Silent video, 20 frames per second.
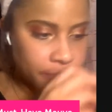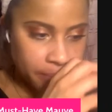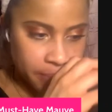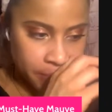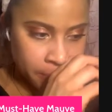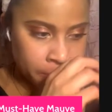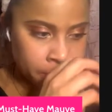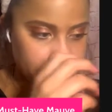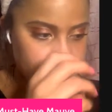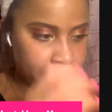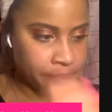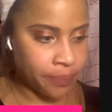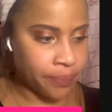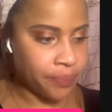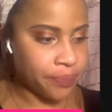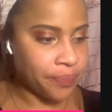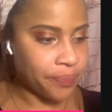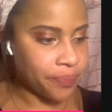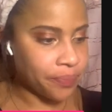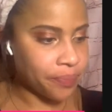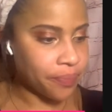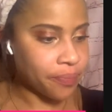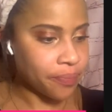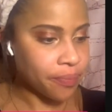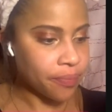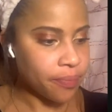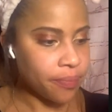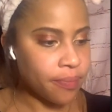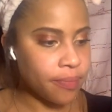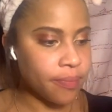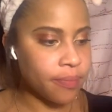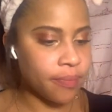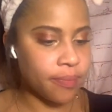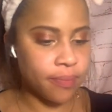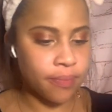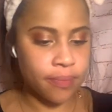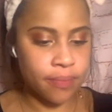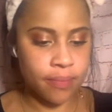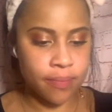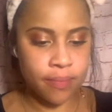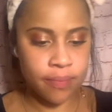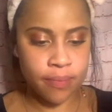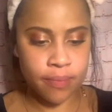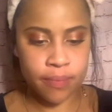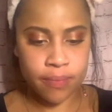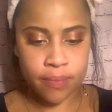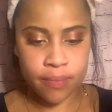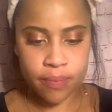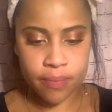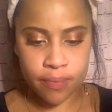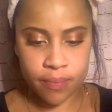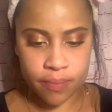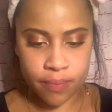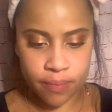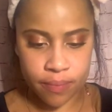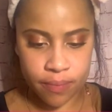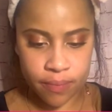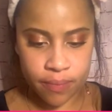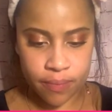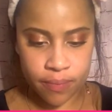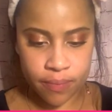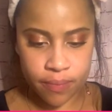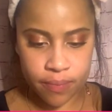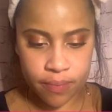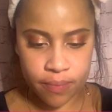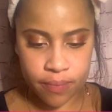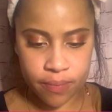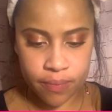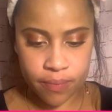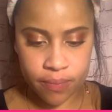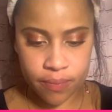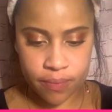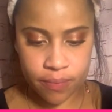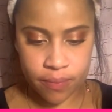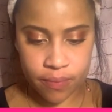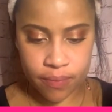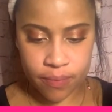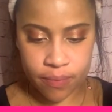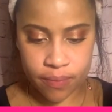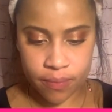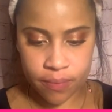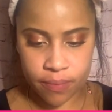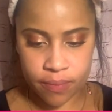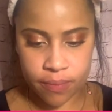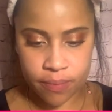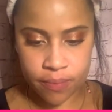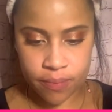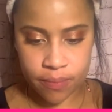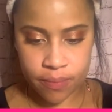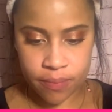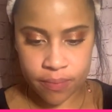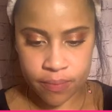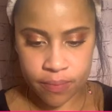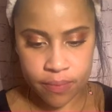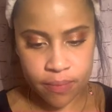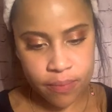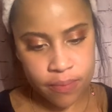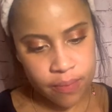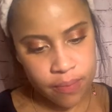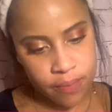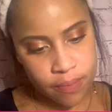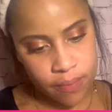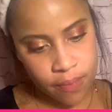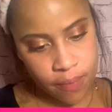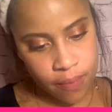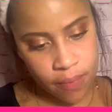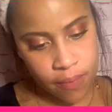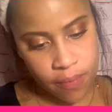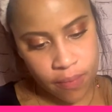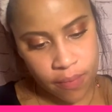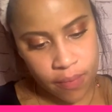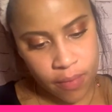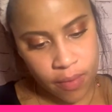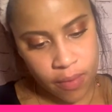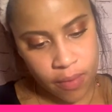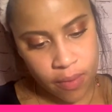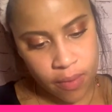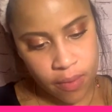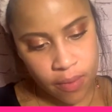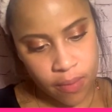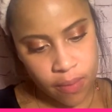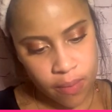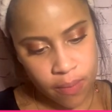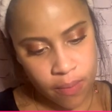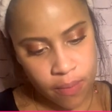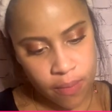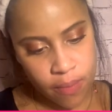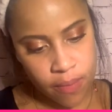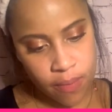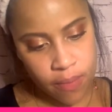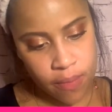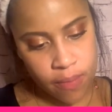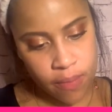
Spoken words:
No words are spoken by the person on screen.